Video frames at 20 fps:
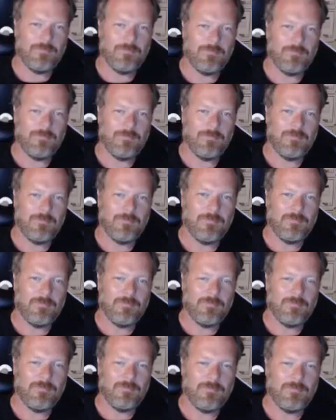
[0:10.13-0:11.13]

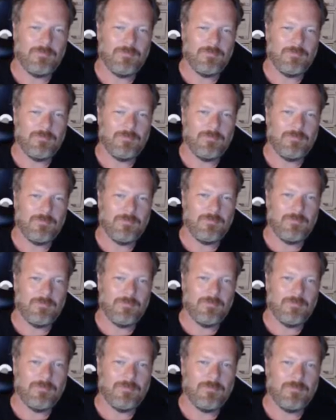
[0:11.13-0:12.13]

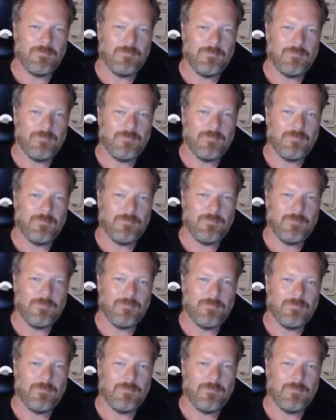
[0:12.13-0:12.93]
No words are spoken by the person on screen.